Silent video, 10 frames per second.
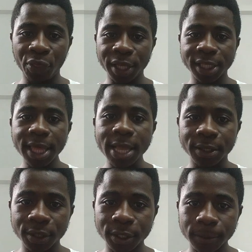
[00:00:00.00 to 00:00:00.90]
these
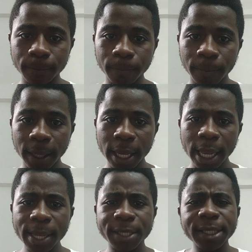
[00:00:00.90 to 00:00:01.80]
things.
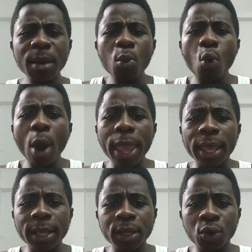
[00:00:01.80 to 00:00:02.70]
In the same way,
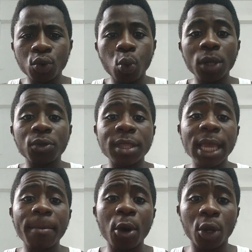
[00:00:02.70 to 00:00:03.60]
you would want to
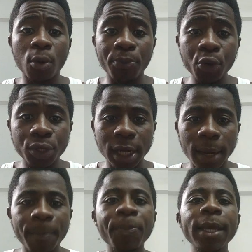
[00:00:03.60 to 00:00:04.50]
think about a
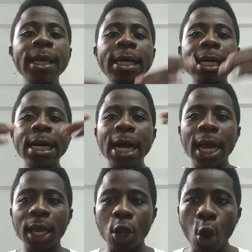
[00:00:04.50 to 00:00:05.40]
computer.
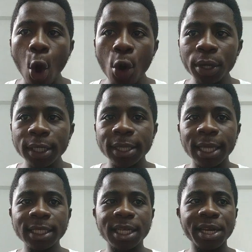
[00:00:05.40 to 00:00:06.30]
A God
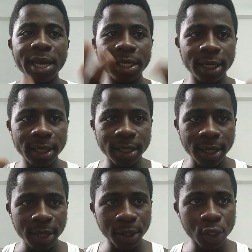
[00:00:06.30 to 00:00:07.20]
that created
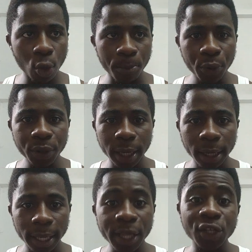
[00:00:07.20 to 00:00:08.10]
this
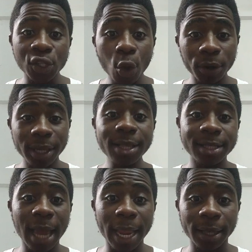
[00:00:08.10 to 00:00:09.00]
computer is not
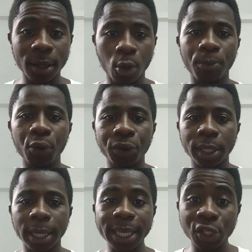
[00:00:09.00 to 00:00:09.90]
inside the
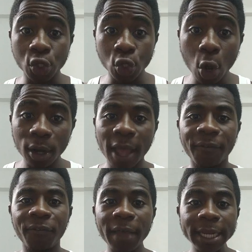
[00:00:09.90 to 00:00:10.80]
computer. He's not
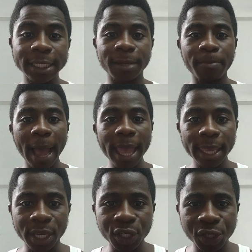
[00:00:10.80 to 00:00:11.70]
affected by
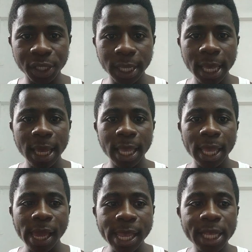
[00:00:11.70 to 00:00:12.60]
it.
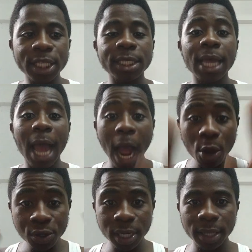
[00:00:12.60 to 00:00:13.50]
He is
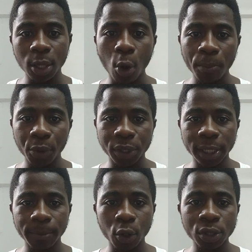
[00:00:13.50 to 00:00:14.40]
outside the
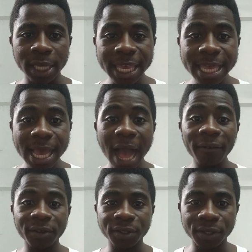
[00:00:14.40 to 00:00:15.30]
computer because He
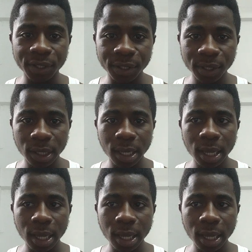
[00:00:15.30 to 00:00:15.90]
governs